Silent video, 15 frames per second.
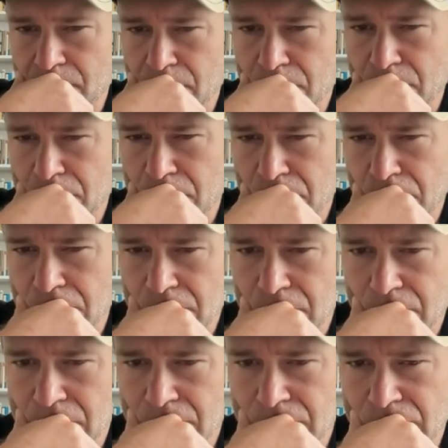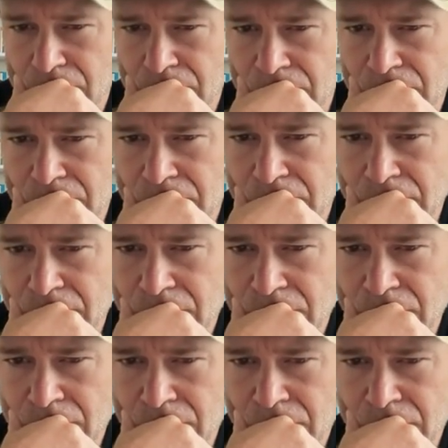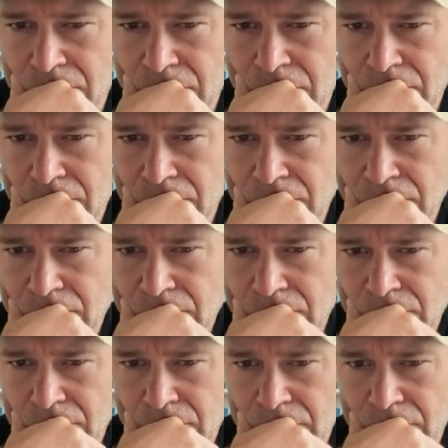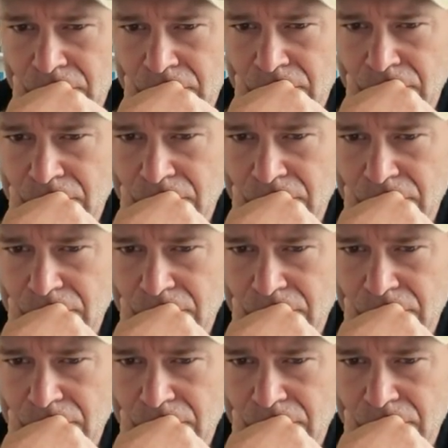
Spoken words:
No words are spoken by the person on screen.